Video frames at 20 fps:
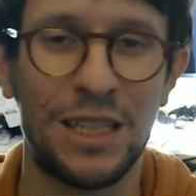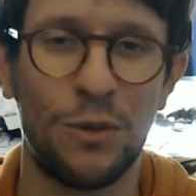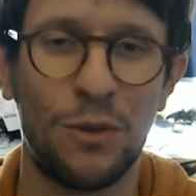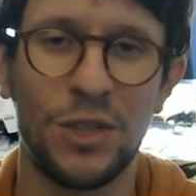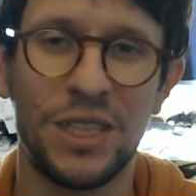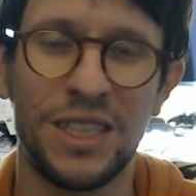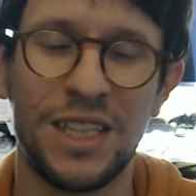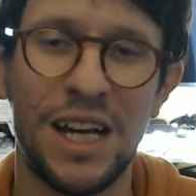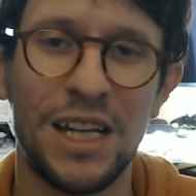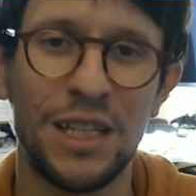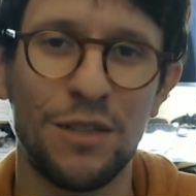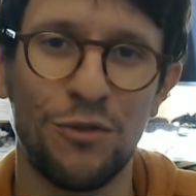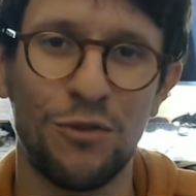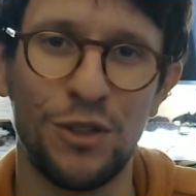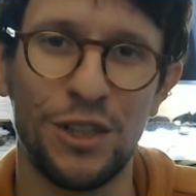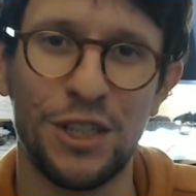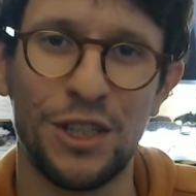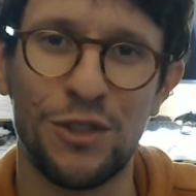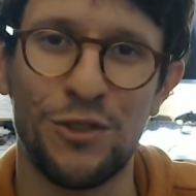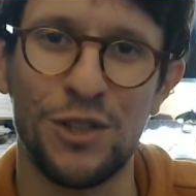It was nice for
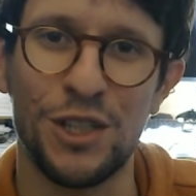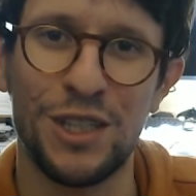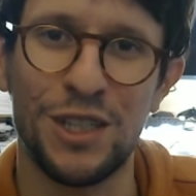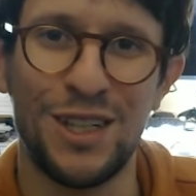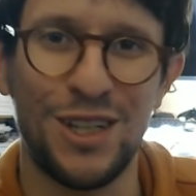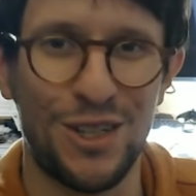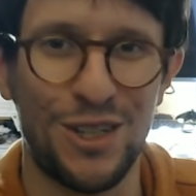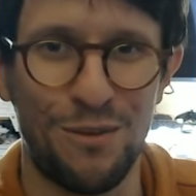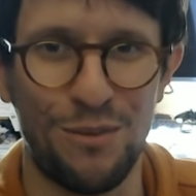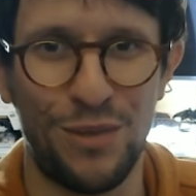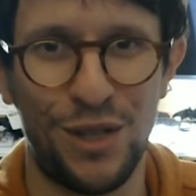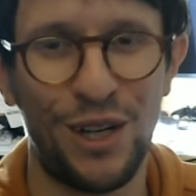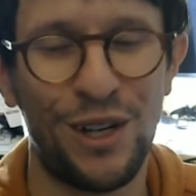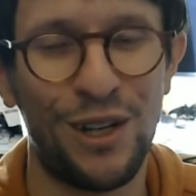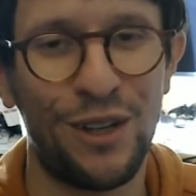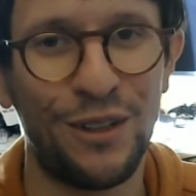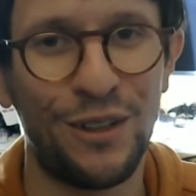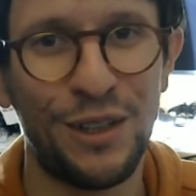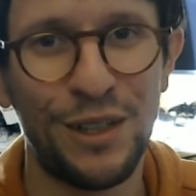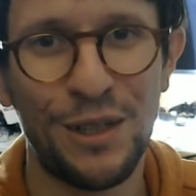the transition
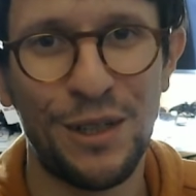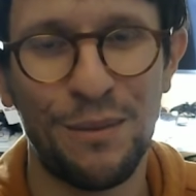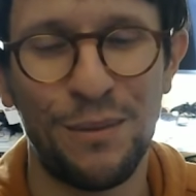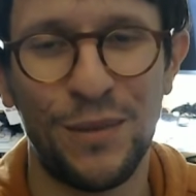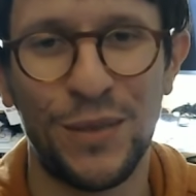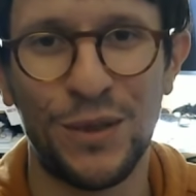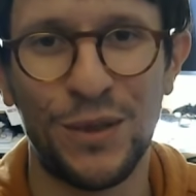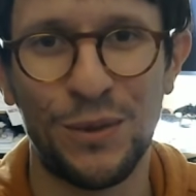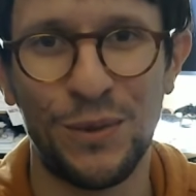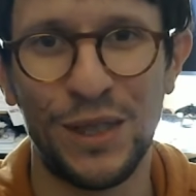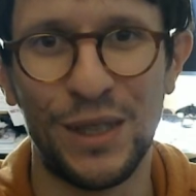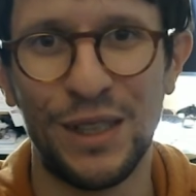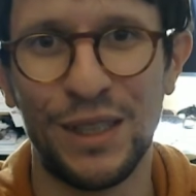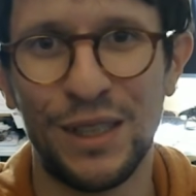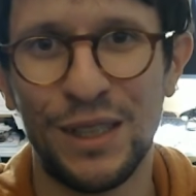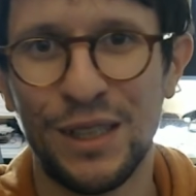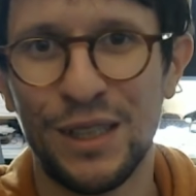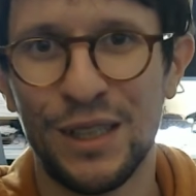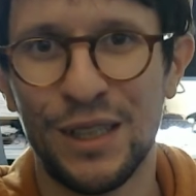period between